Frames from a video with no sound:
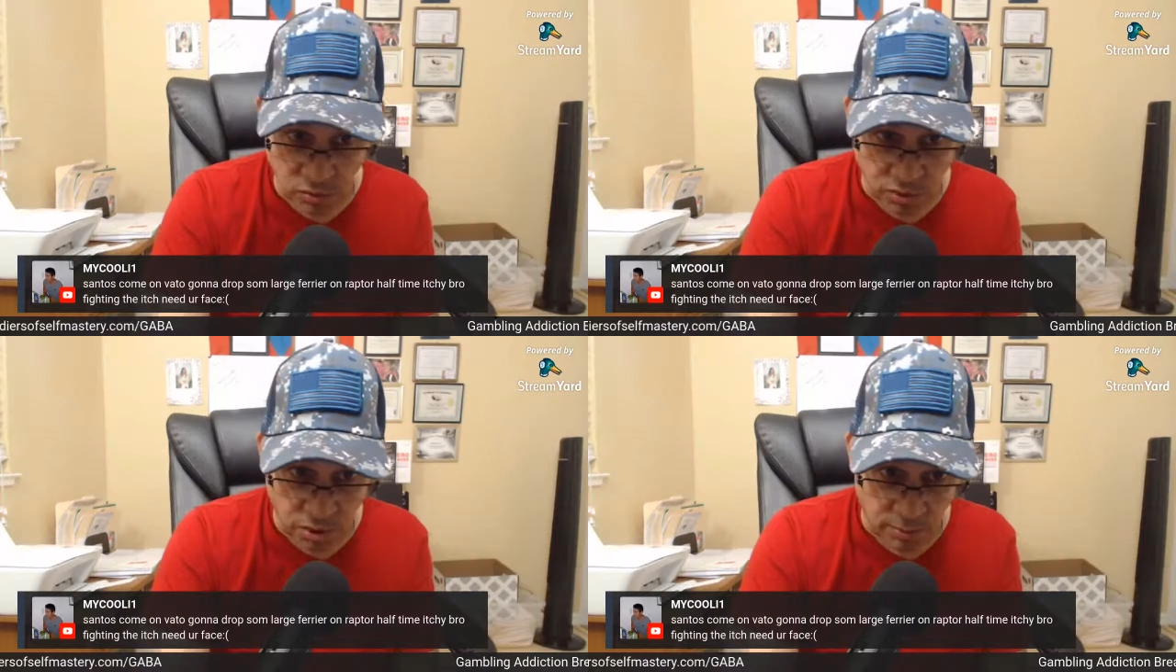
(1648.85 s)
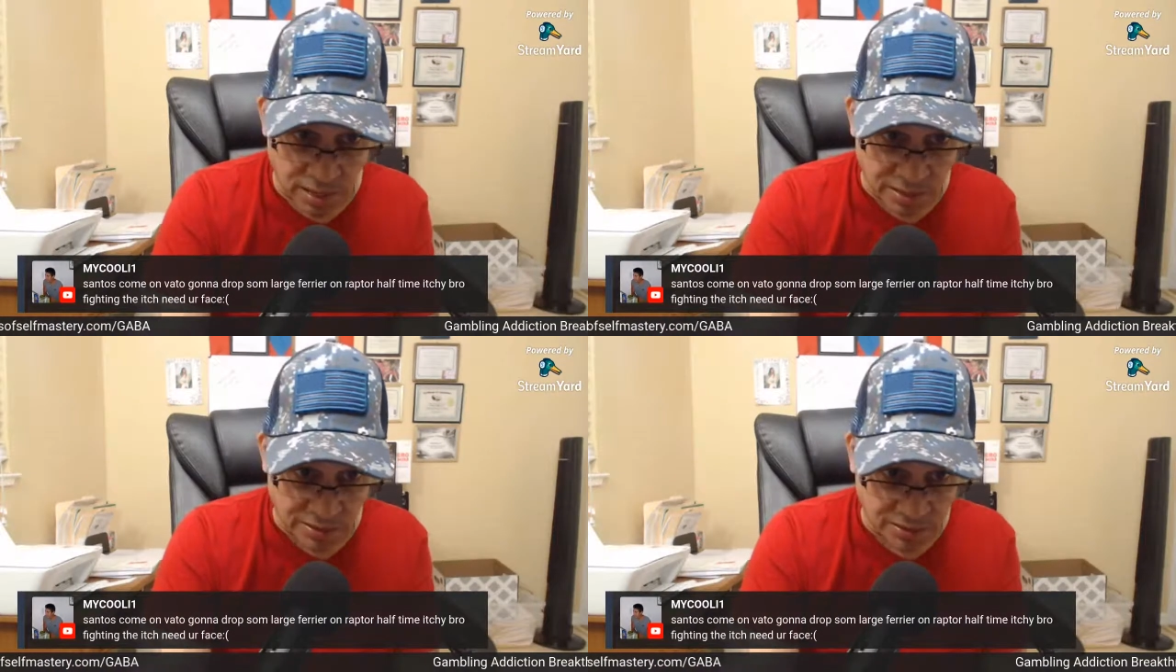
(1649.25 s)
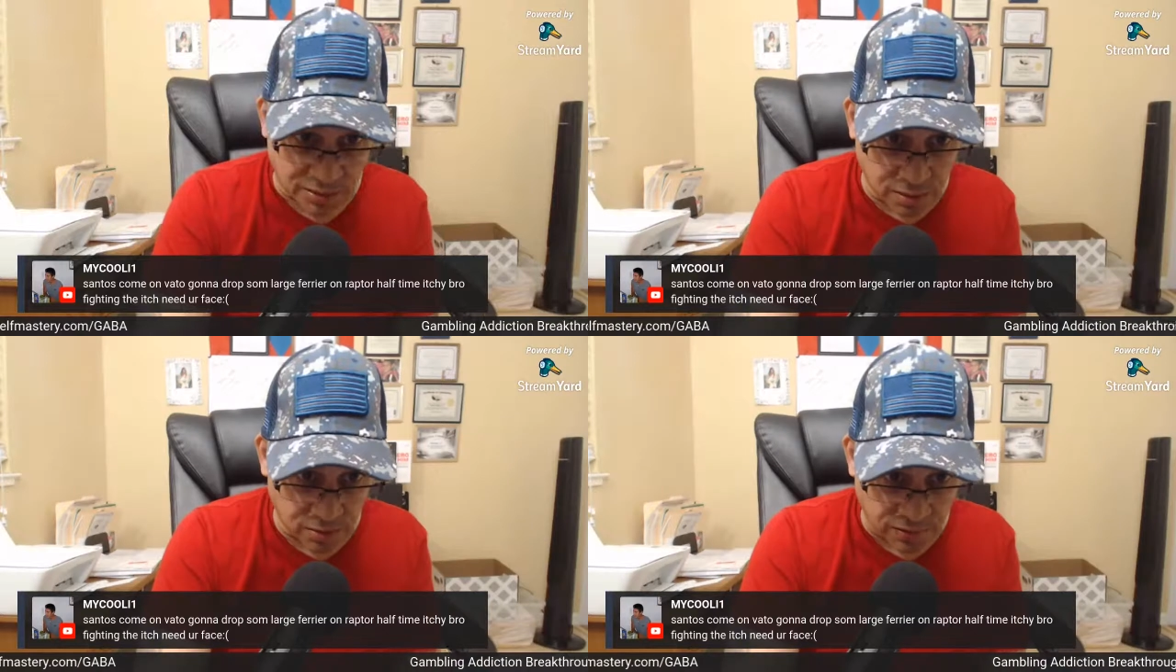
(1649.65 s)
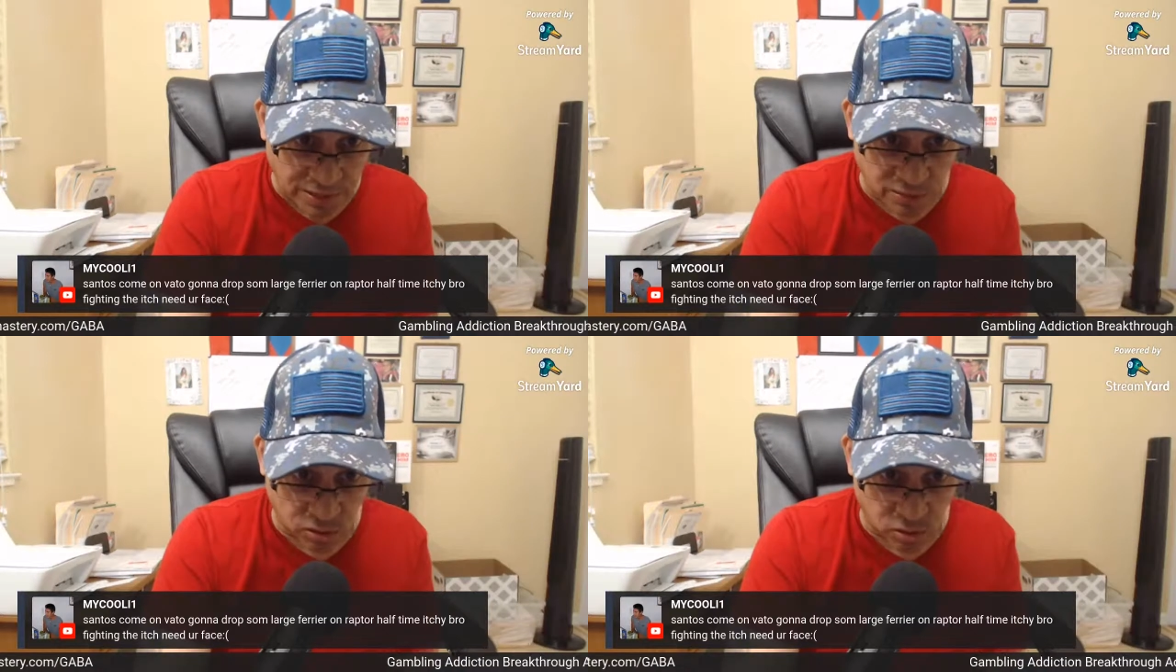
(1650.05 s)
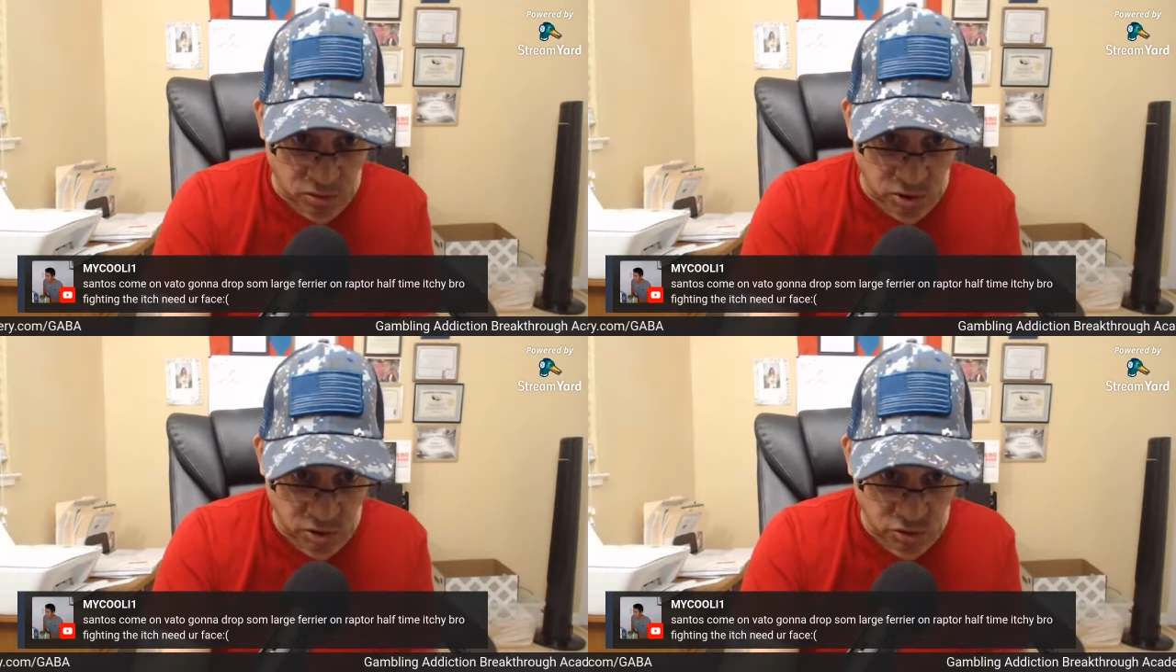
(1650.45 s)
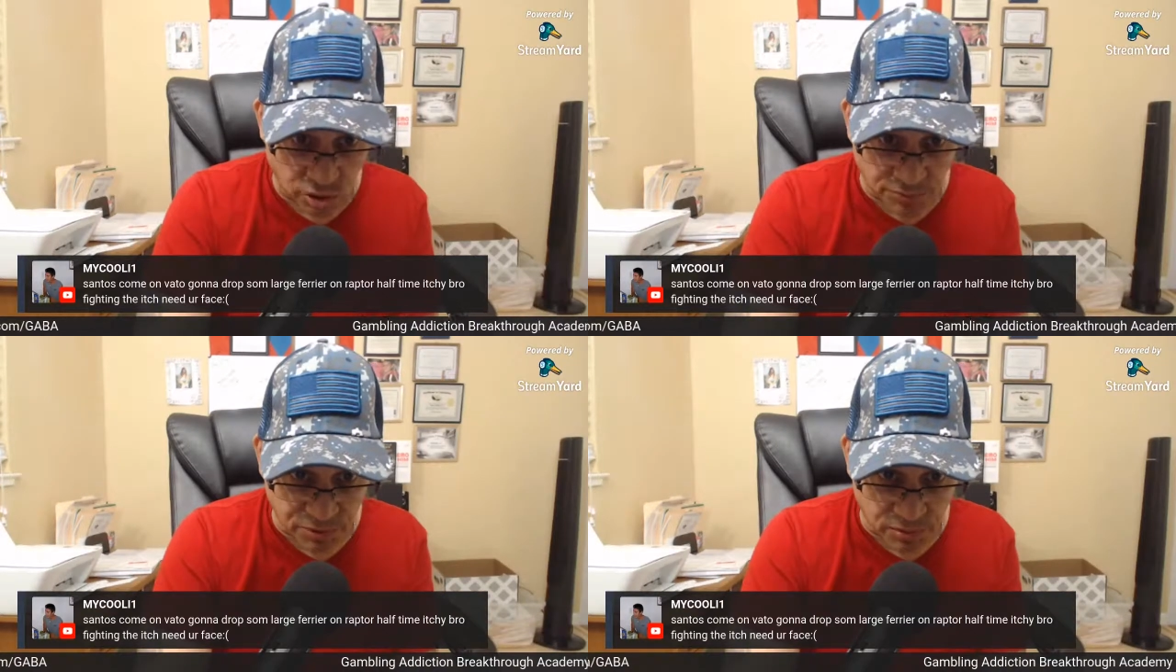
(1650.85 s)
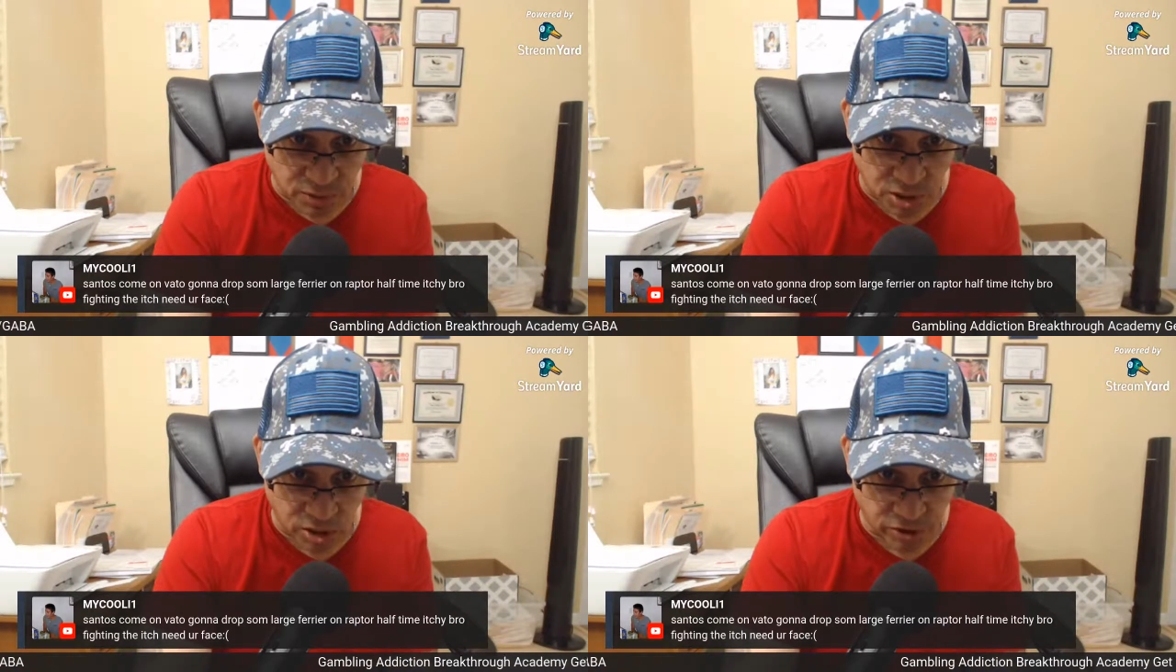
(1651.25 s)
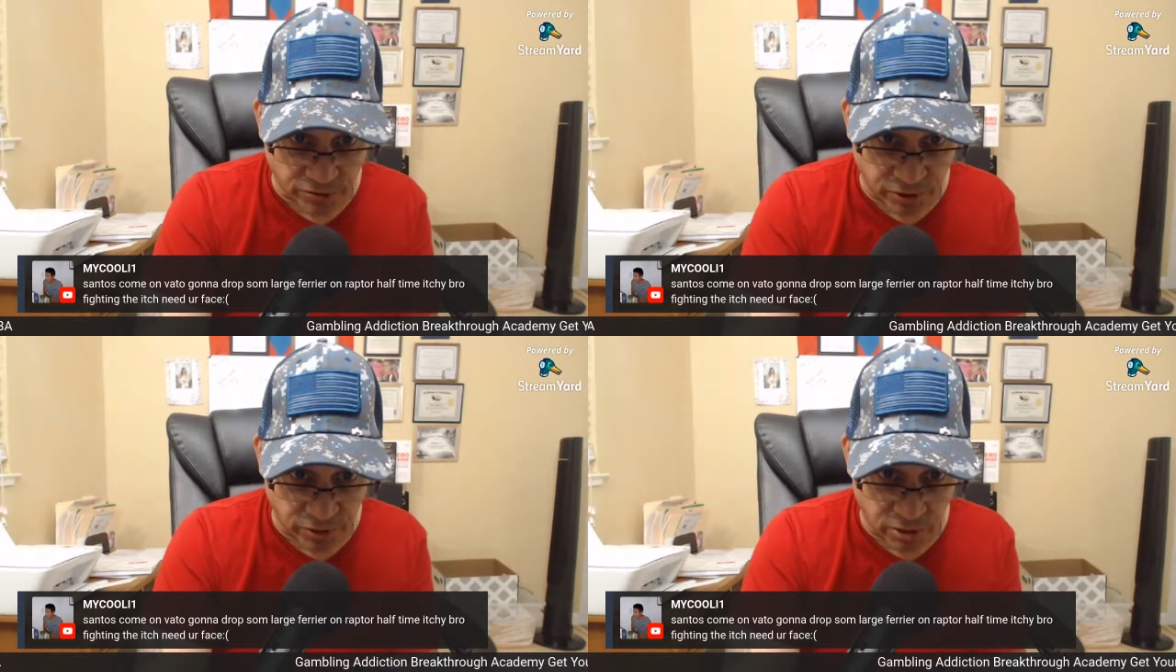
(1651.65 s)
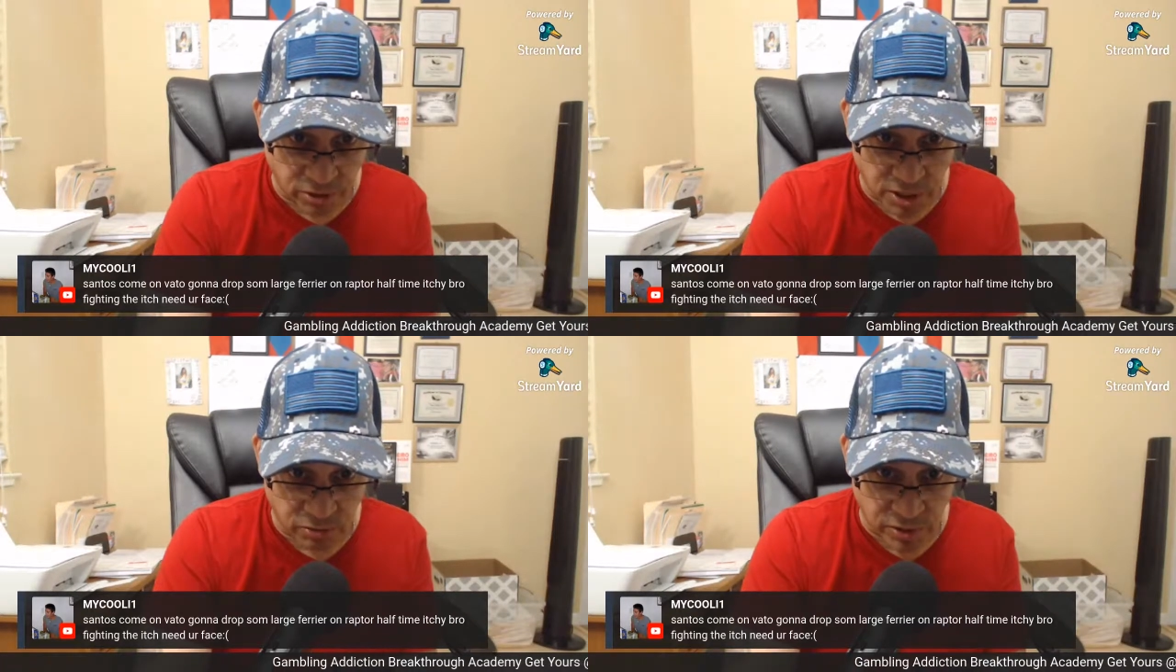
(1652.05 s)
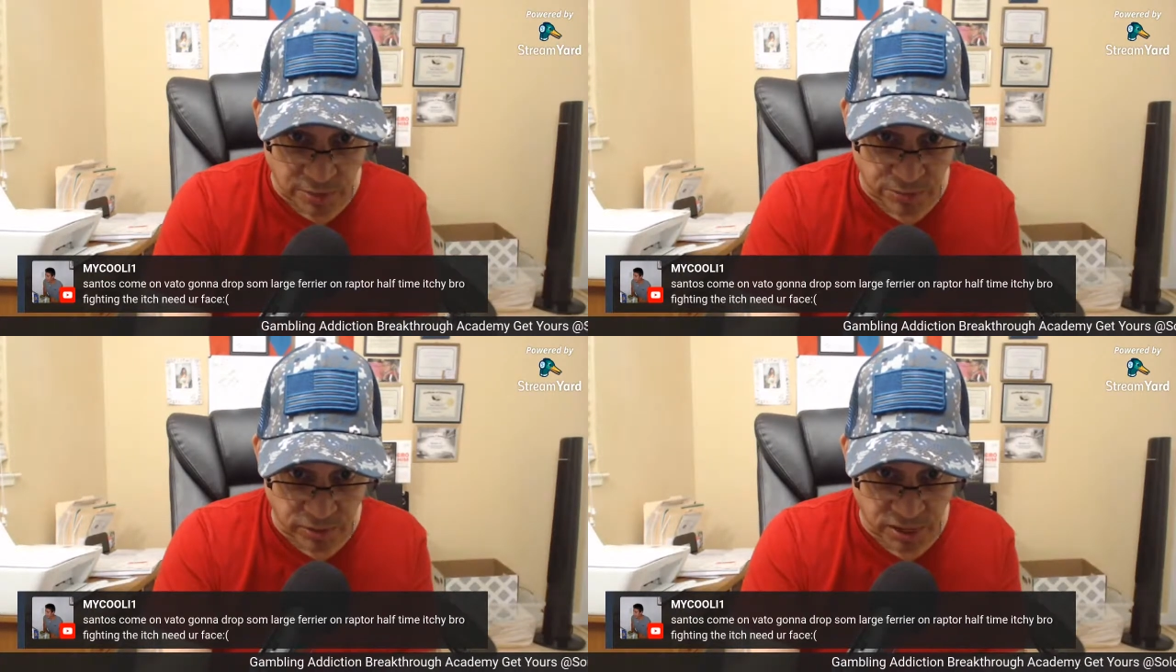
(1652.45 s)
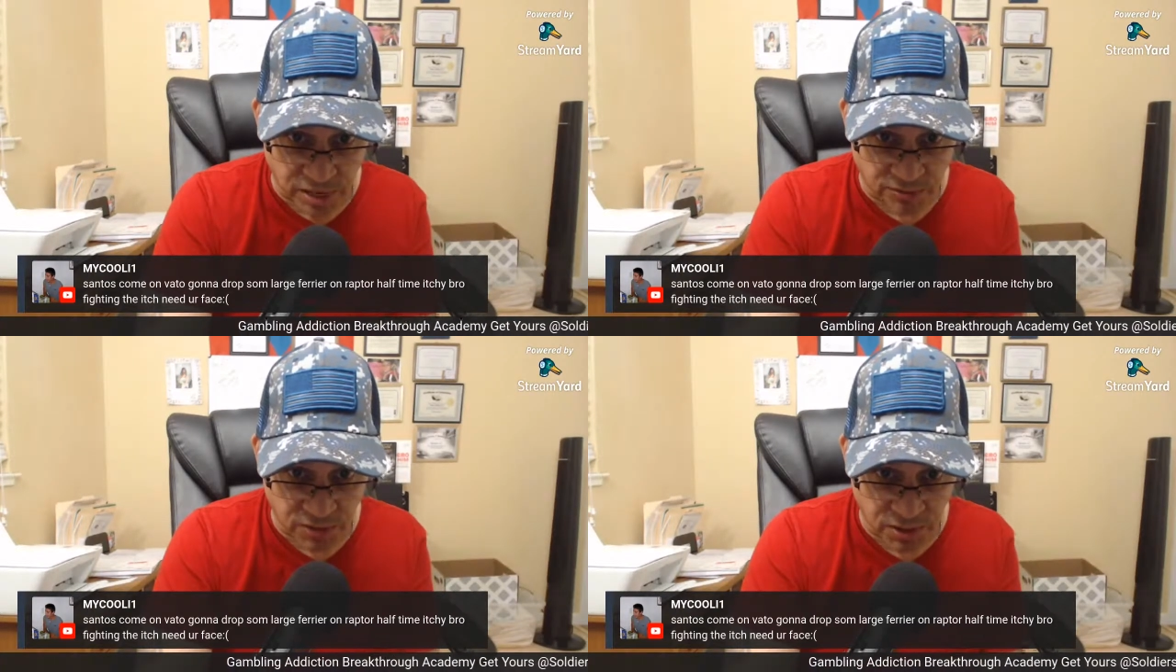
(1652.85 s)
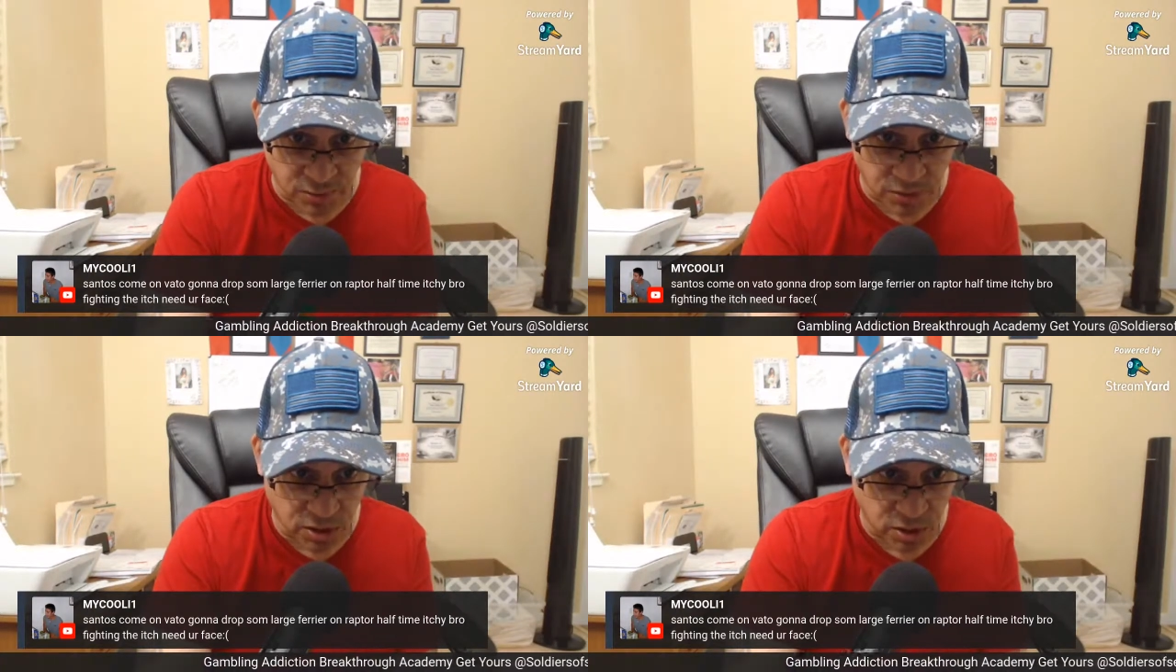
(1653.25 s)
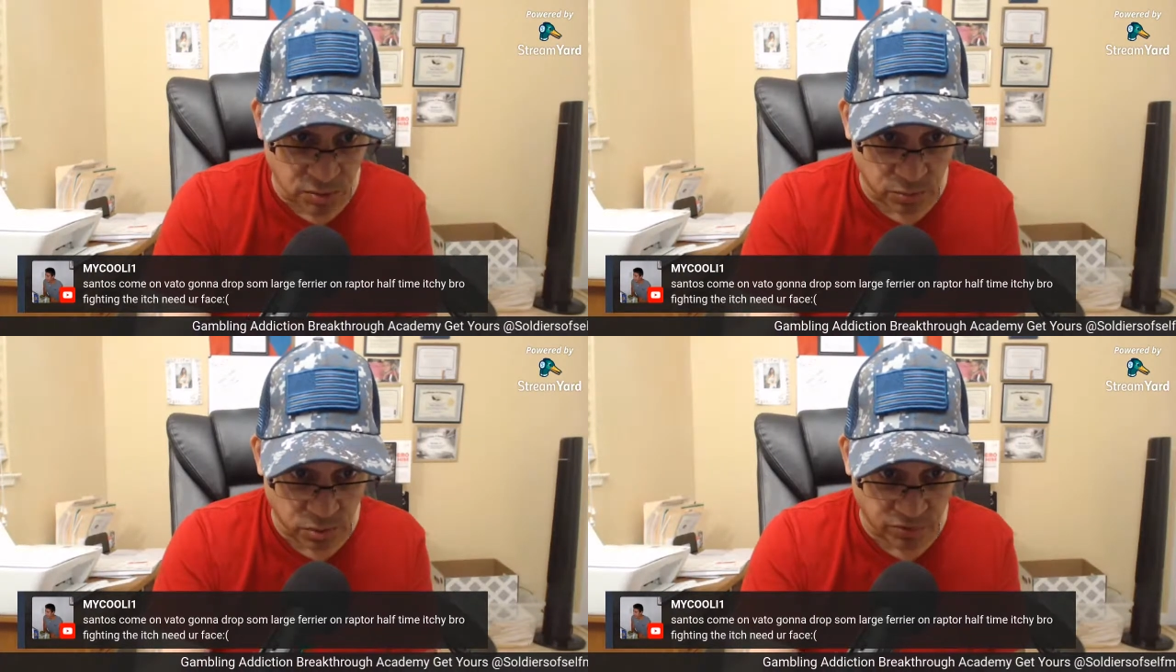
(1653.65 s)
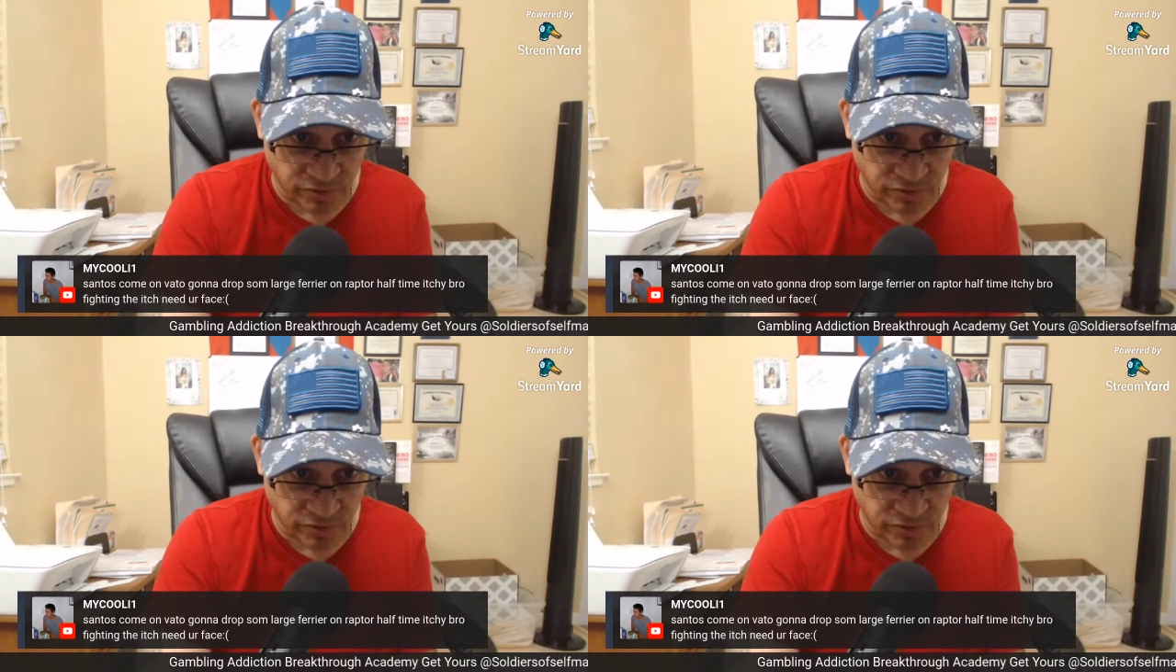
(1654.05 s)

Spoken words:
Come on, Vato. Gonna drop some large Ferrier on Raptor halftime itchy, bro.